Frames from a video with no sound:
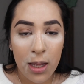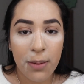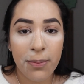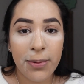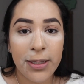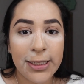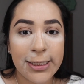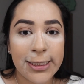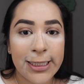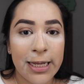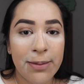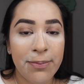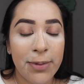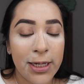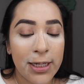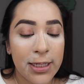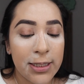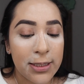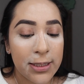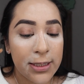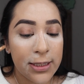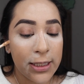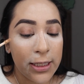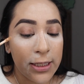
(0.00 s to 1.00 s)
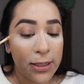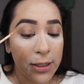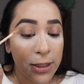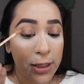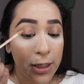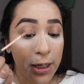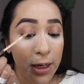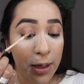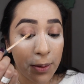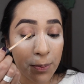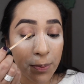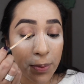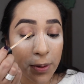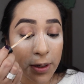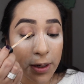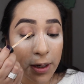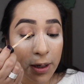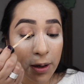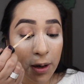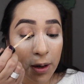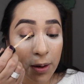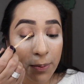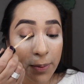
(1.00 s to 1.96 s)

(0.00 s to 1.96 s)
I'm gonna take my concealer and put it